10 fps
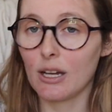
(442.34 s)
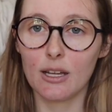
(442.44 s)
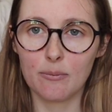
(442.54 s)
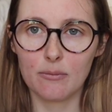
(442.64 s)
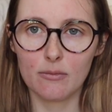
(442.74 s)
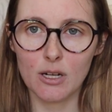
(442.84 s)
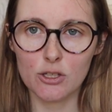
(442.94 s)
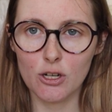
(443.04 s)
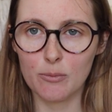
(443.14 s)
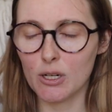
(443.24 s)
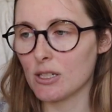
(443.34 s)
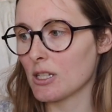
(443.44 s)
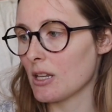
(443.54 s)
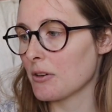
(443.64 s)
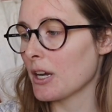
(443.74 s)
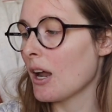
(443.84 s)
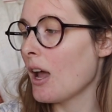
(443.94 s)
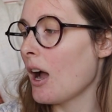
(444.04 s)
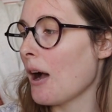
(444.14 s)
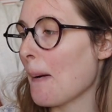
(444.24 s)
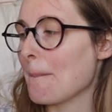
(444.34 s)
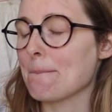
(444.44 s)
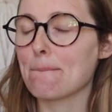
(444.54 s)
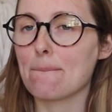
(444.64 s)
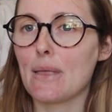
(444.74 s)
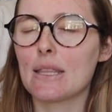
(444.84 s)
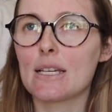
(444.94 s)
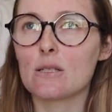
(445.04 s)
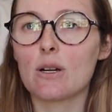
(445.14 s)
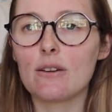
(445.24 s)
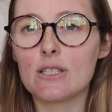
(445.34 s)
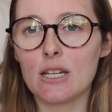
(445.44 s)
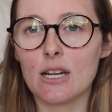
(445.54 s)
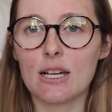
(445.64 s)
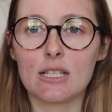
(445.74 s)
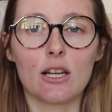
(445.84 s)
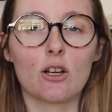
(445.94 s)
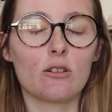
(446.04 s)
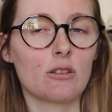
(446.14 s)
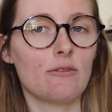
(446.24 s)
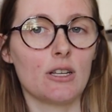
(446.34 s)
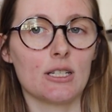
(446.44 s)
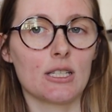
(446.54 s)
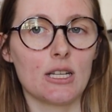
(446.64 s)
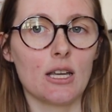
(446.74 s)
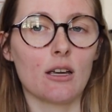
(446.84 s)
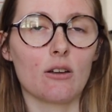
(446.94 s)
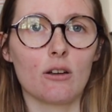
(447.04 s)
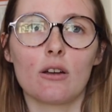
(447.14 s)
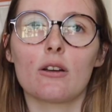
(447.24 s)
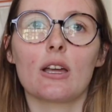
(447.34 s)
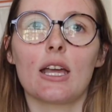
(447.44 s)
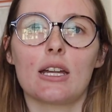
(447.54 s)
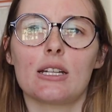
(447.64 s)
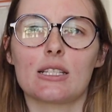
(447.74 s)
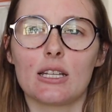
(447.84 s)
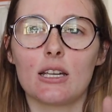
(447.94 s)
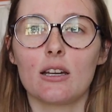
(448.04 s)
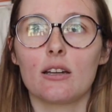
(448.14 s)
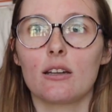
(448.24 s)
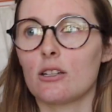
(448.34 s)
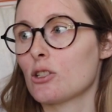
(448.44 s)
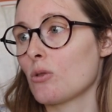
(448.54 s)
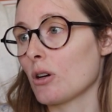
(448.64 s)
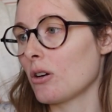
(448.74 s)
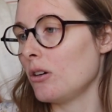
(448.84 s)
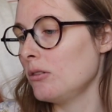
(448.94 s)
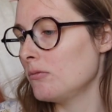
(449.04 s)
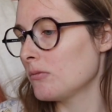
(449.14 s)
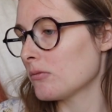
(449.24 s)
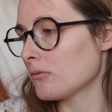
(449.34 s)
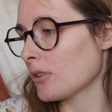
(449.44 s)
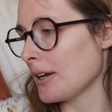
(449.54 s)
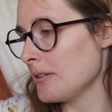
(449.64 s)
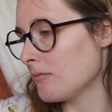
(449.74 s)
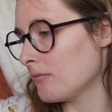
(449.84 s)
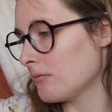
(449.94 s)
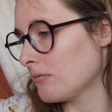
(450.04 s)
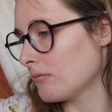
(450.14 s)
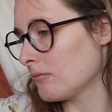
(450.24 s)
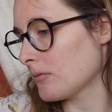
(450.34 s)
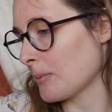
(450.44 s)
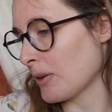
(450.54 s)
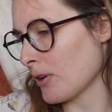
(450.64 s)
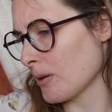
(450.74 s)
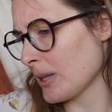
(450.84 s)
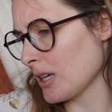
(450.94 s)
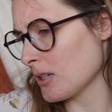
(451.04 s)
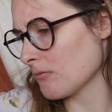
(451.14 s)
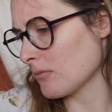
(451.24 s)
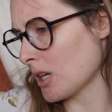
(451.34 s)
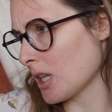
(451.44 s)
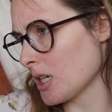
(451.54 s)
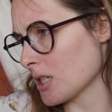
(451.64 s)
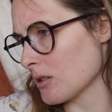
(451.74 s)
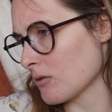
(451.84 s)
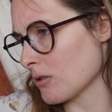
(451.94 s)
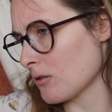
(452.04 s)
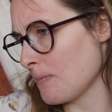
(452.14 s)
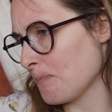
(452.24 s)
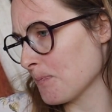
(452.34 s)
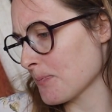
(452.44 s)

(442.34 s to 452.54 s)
I'm not sure I'm pronouncing that right. And this one I've seen as like a cozy fantasy, and it's historical, right? Am I wrong about that? I think it's historical.